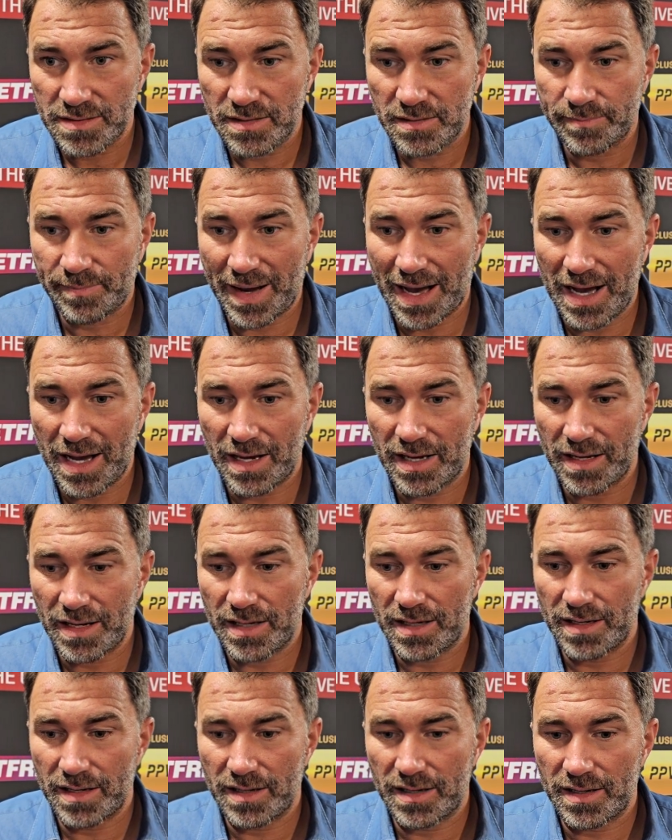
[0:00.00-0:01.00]
but
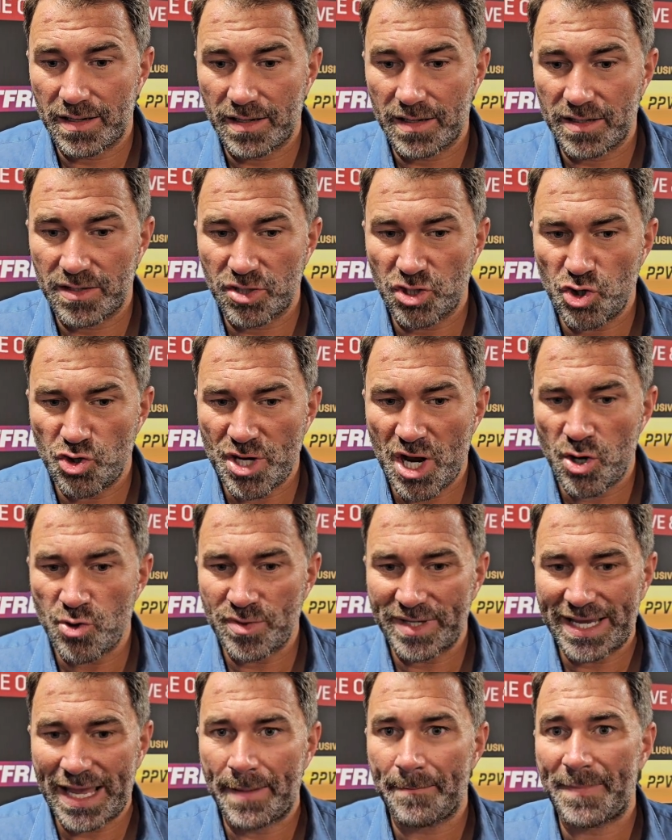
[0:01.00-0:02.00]
you
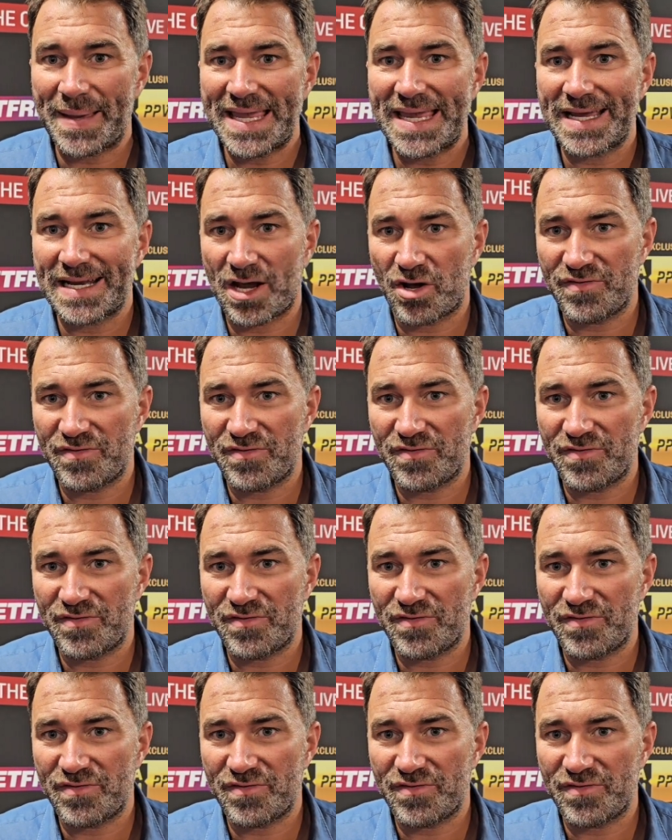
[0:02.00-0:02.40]
don't get beaten